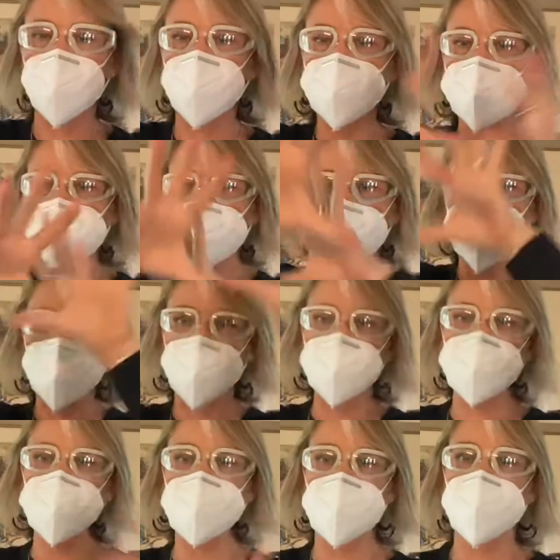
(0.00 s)
be
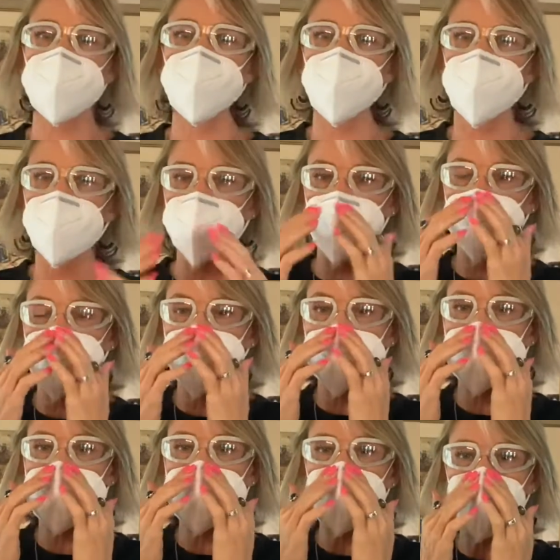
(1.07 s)
chemicals kind of around you,
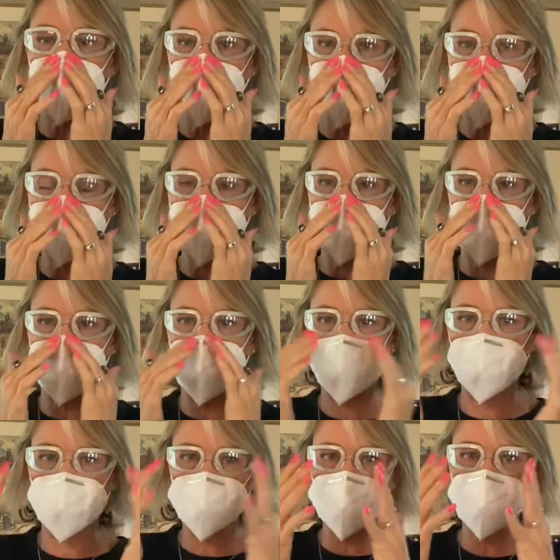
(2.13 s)
so the safety
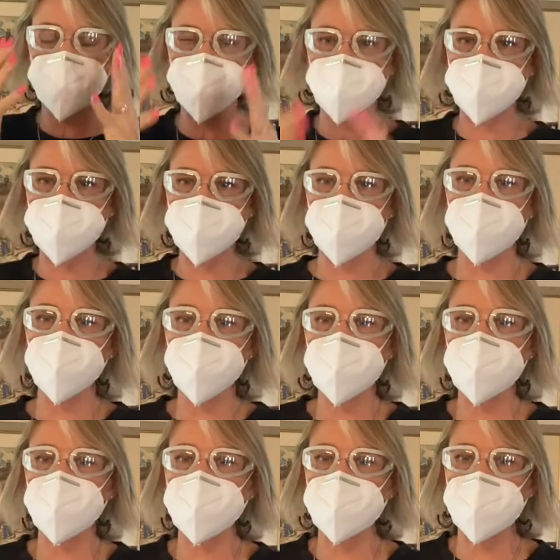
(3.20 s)
glasses will just kind of
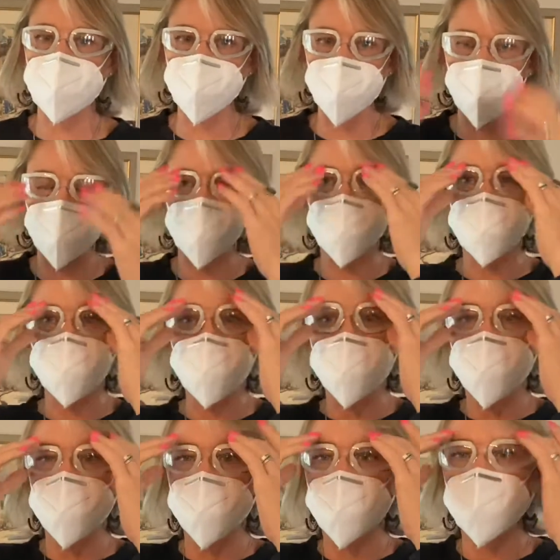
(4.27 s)
keep that from,
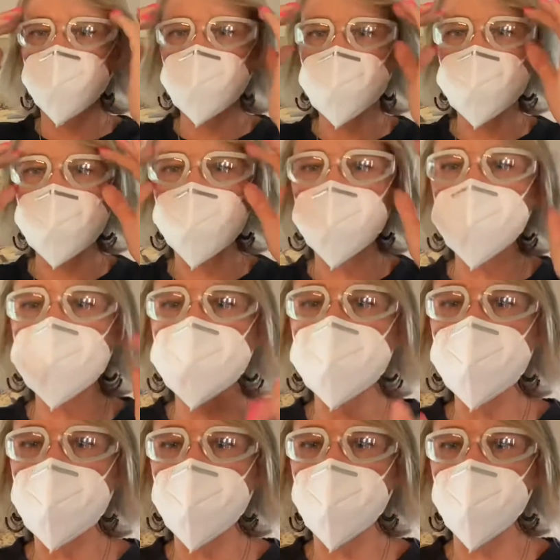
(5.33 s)
they're just a little
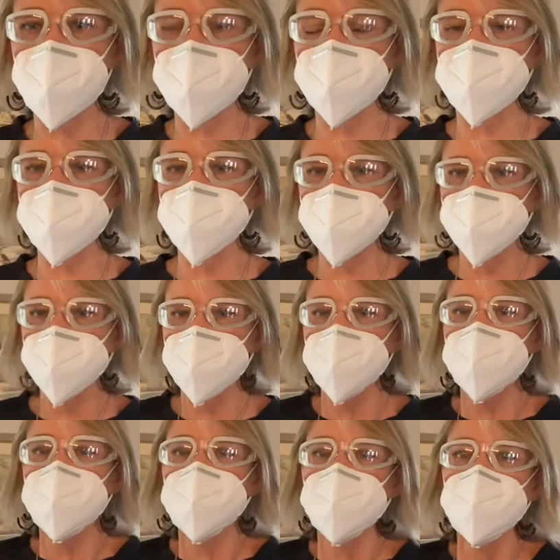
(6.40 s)
snugger
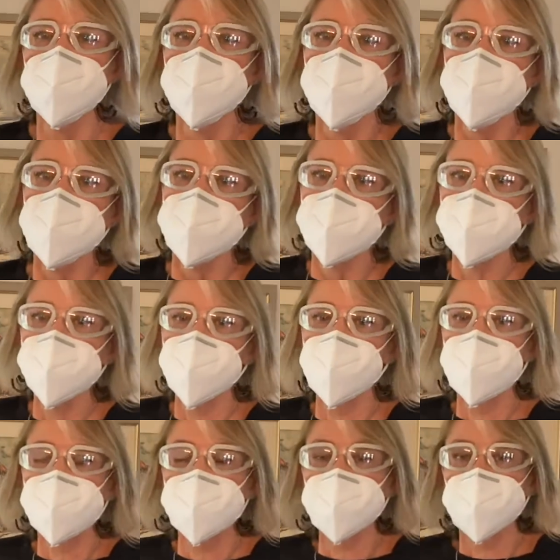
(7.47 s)
than a
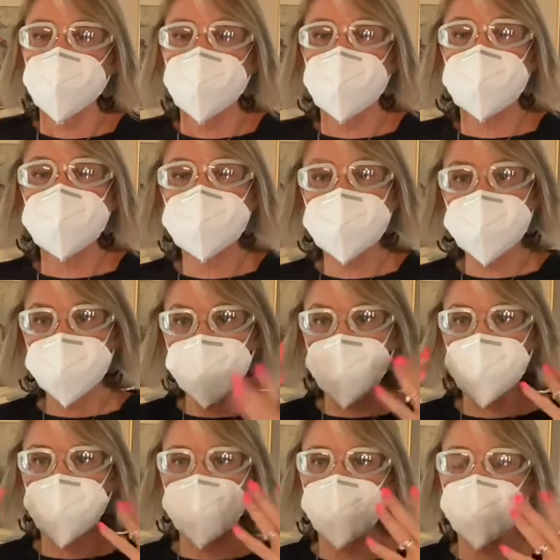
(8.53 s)
regular glasses, so
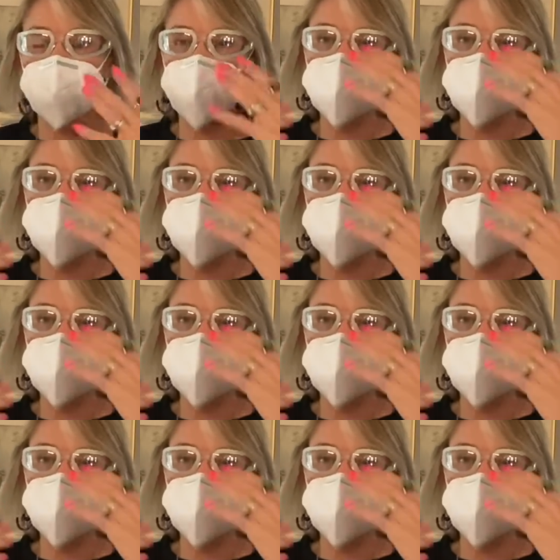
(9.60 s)
they're going to keep